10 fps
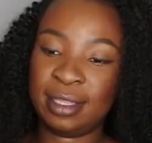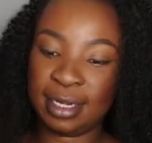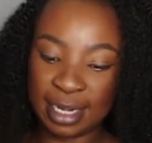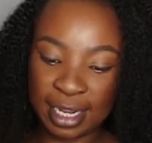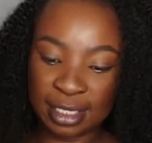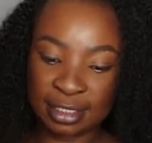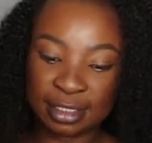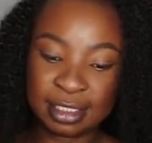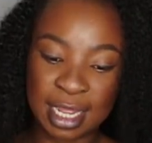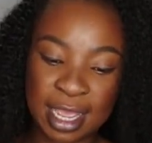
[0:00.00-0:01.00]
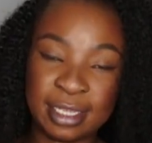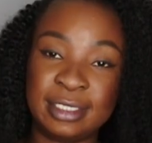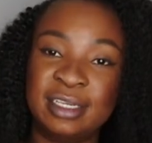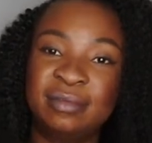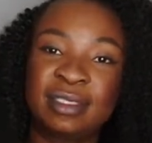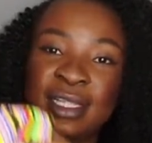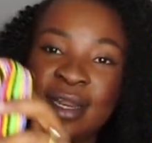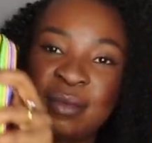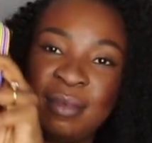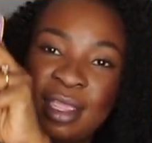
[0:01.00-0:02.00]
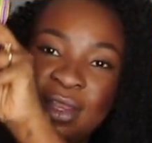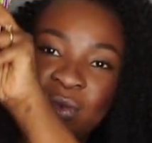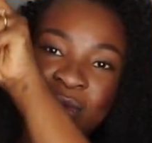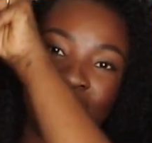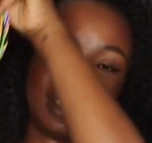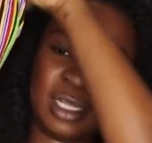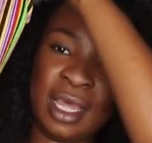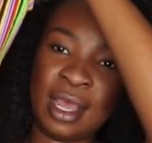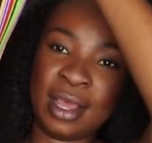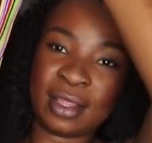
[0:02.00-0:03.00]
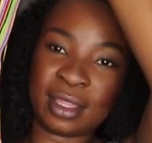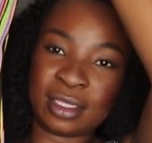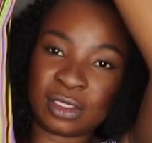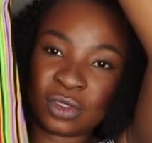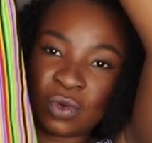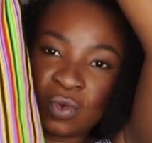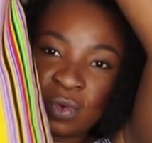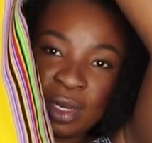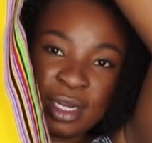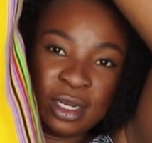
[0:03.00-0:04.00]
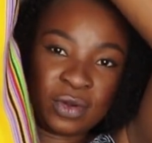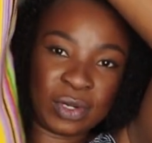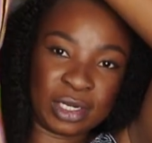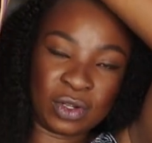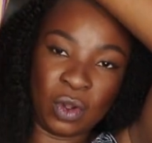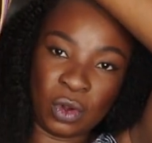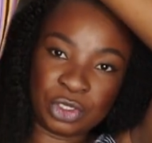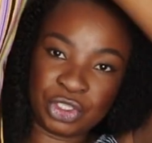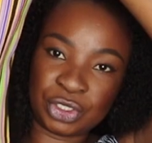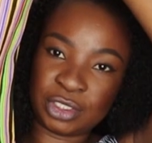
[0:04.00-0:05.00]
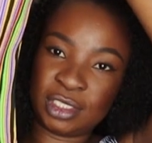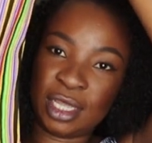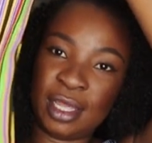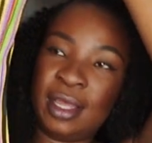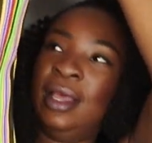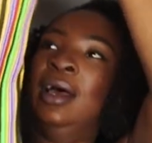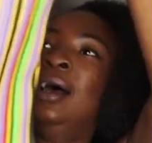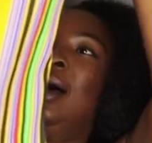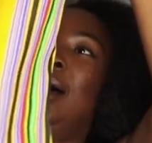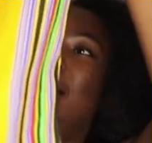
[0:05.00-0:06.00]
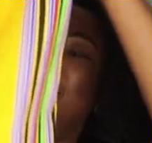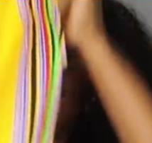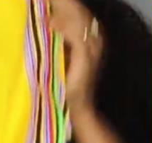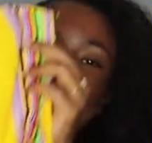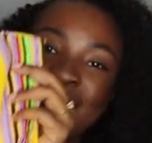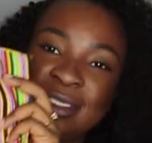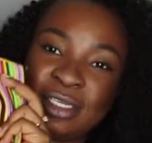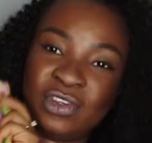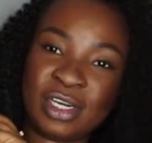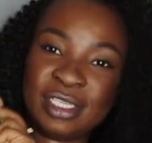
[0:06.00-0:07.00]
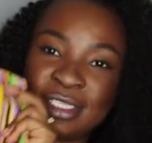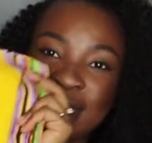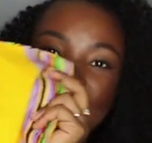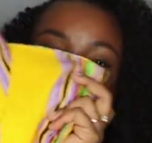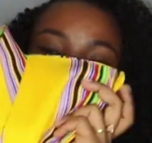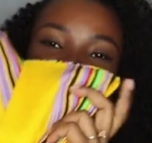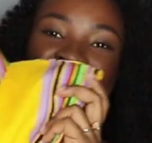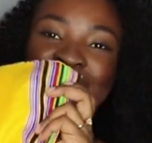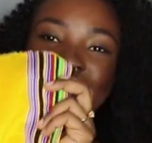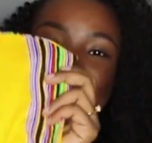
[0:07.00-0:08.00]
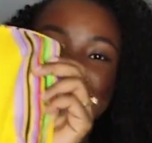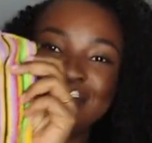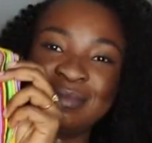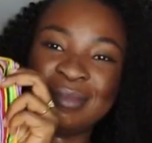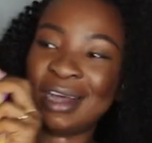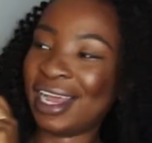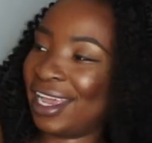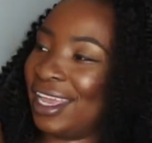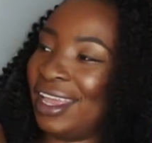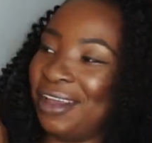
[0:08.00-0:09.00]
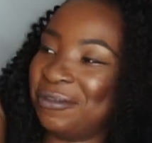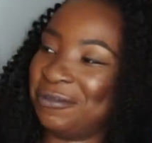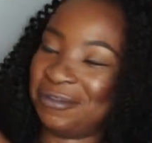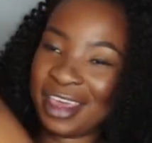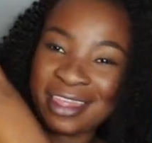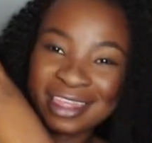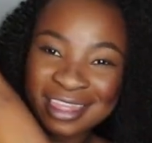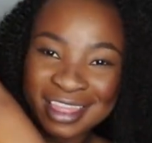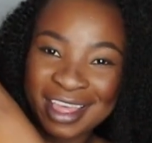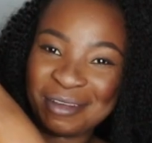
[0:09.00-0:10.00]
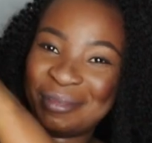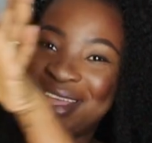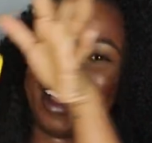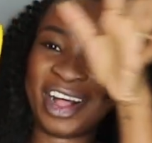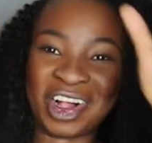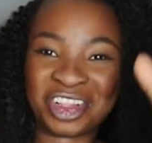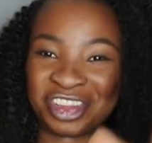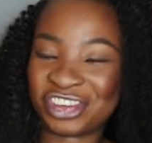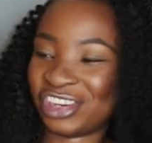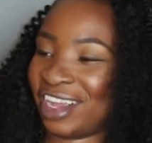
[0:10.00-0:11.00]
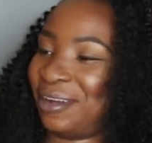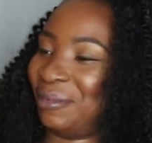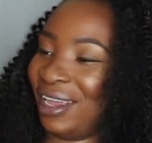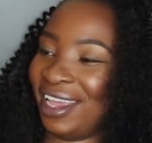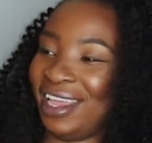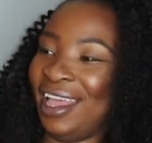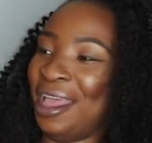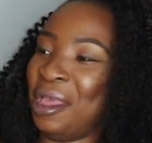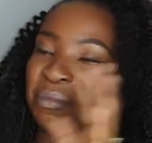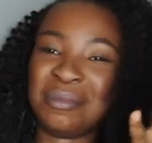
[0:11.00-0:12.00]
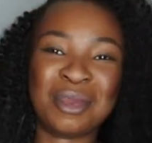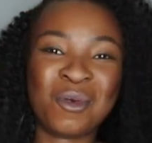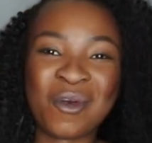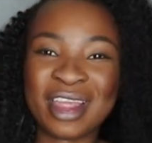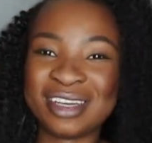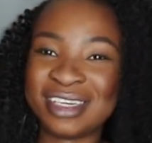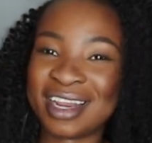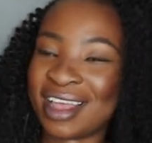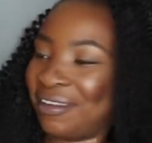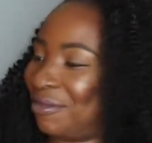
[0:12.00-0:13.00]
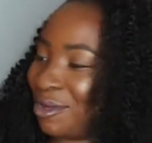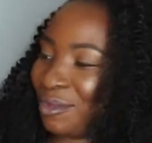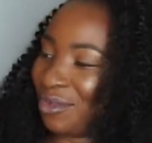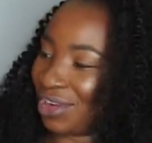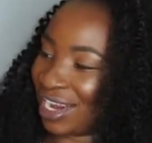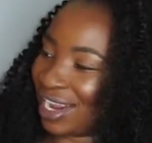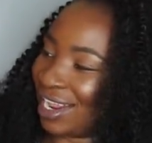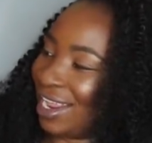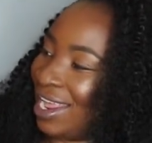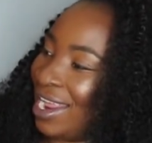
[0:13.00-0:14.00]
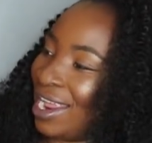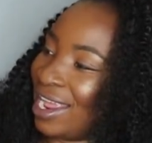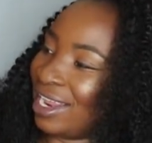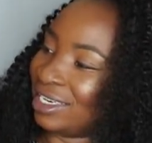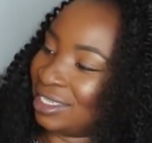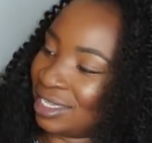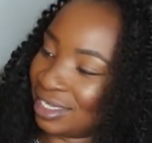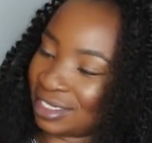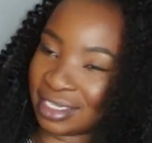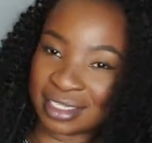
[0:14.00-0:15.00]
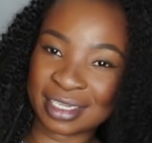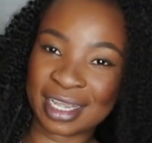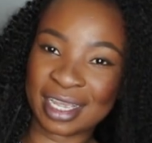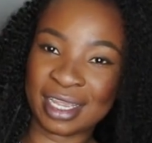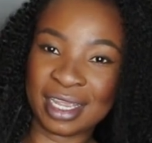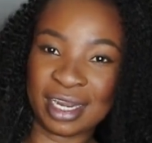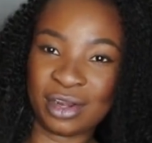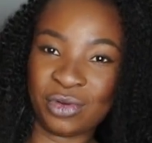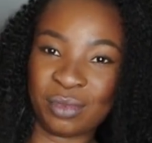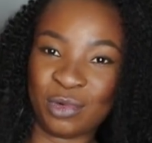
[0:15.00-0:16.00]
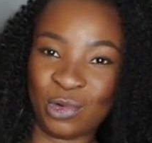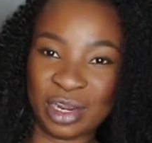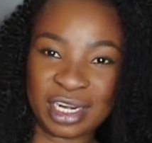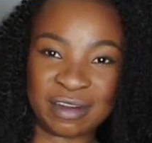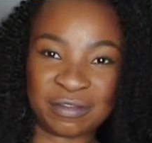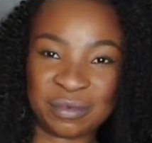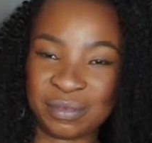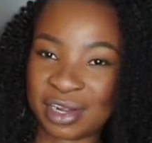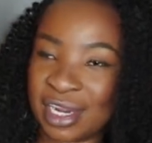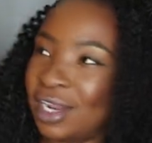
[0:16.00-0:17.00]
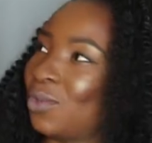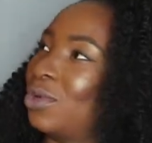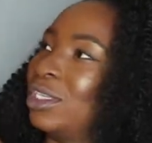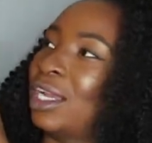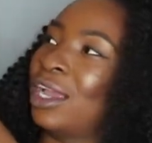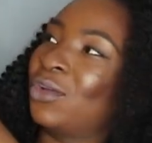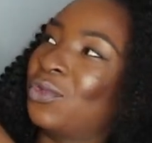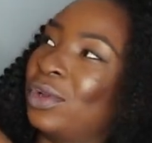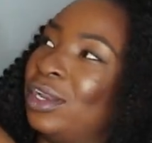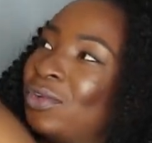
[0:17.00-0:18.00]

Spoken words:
And the next items that I made was this really, really gorgeous blazer dress, and I used my Venda, my culture, my Mingwenda fabric. And this is like a yellow Mingwenda fabric, which I really,